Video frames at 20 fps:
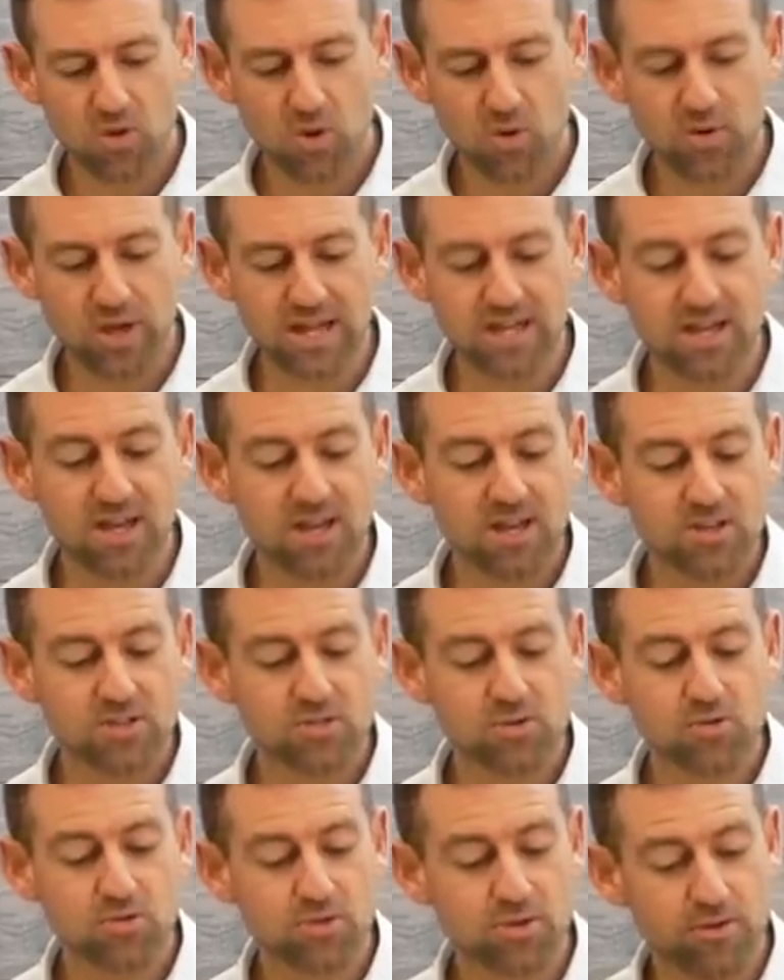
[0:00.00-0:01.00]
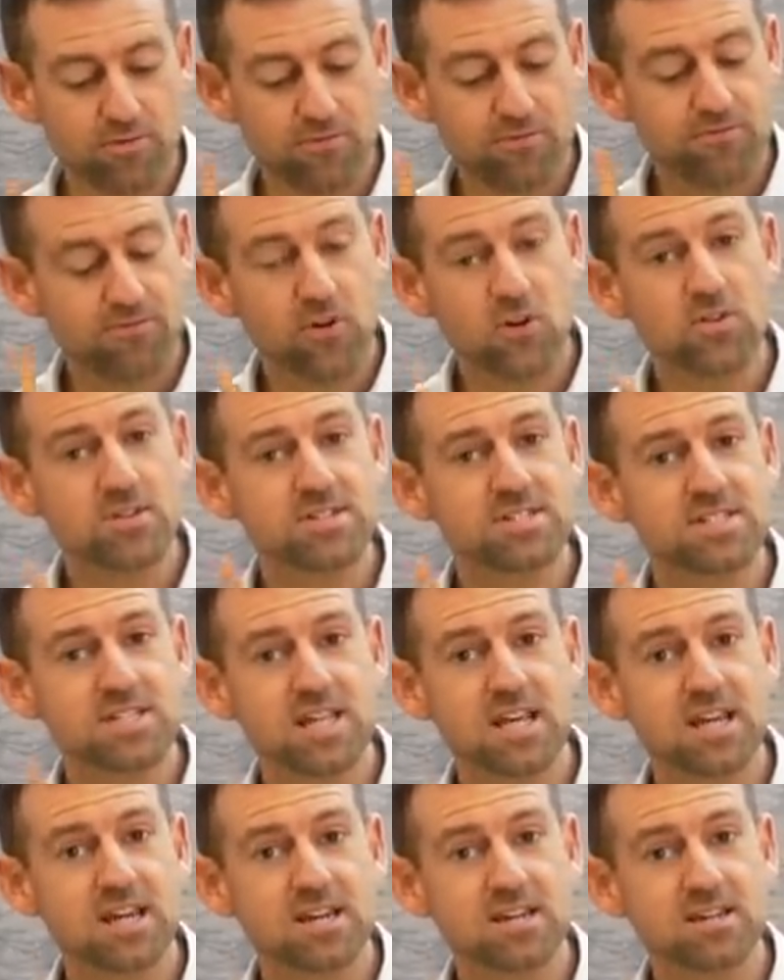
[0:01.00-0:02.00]
Okay, so the first
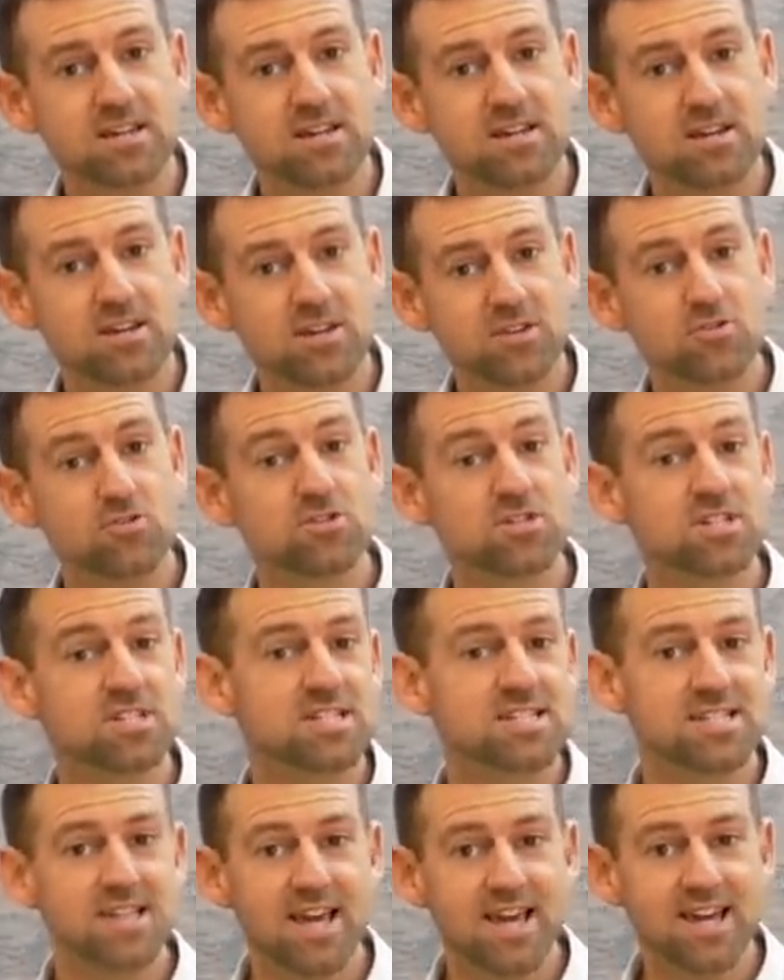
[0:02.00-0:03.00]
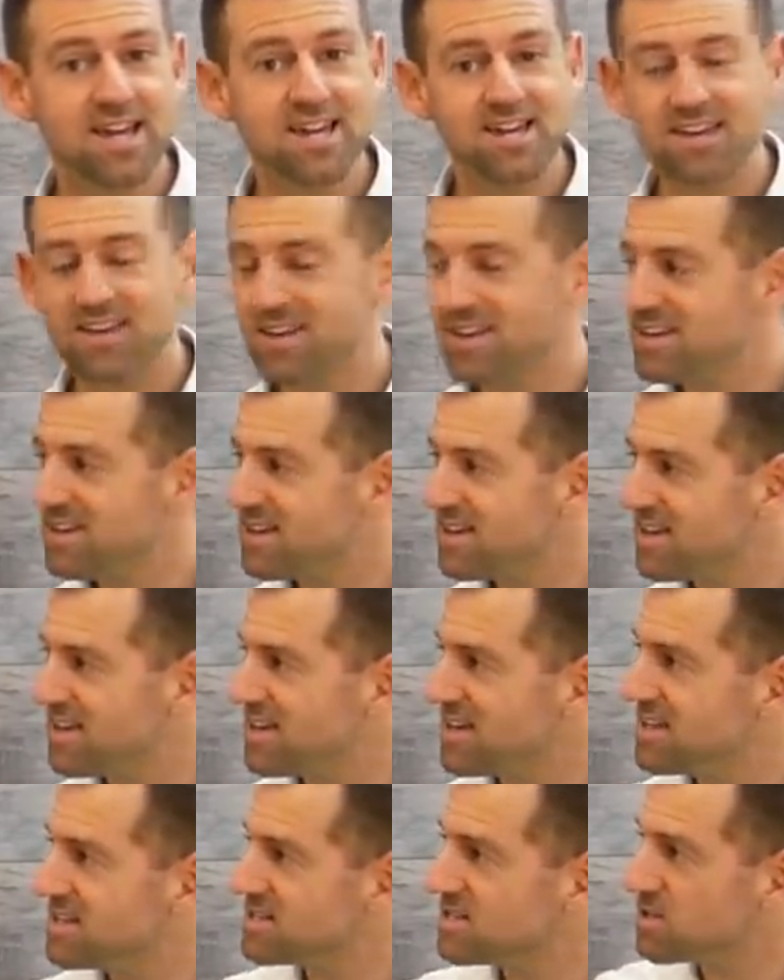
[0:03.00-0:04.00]
thing you should say
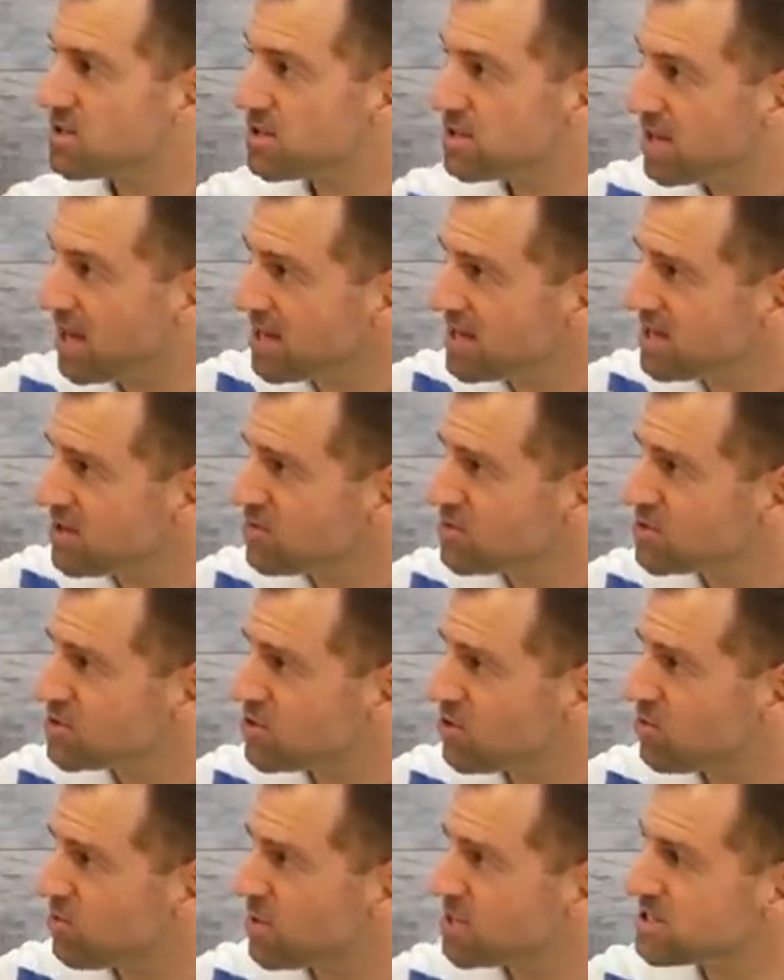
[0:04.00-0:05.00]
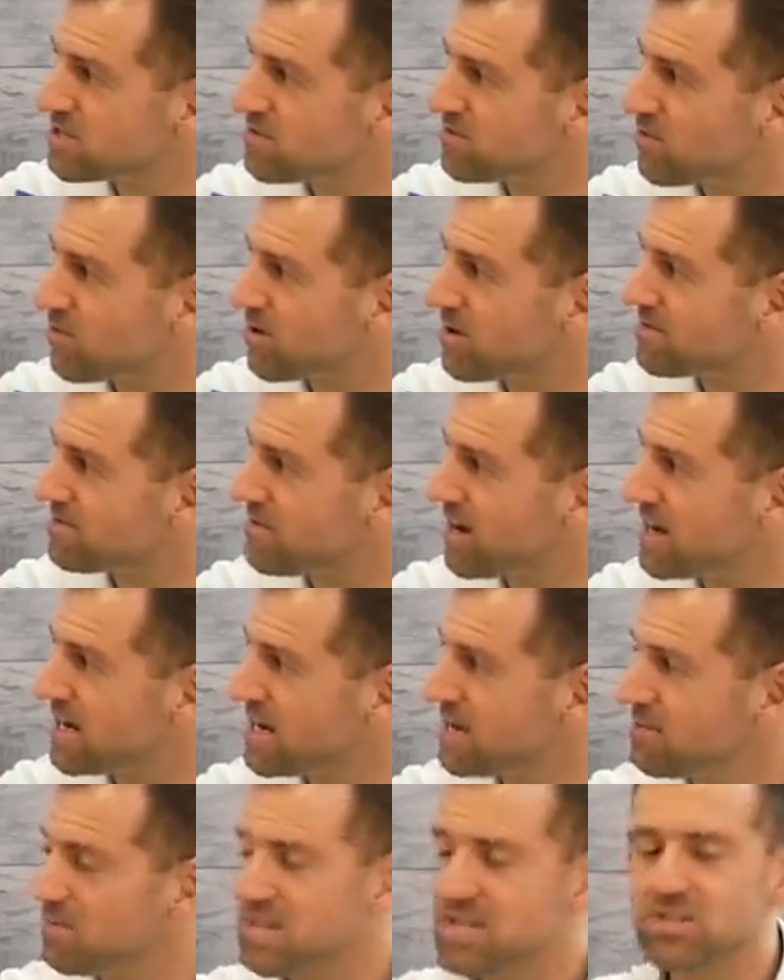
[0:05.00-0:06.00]
is thank you so much for
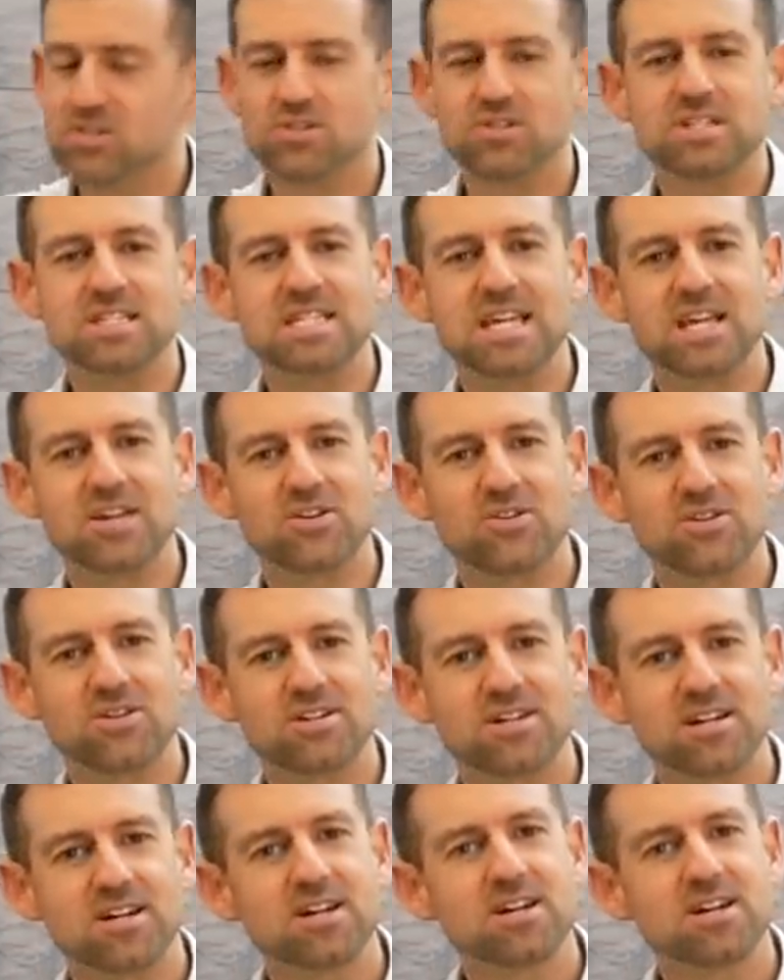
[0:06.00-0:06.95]
inviting me to dinner.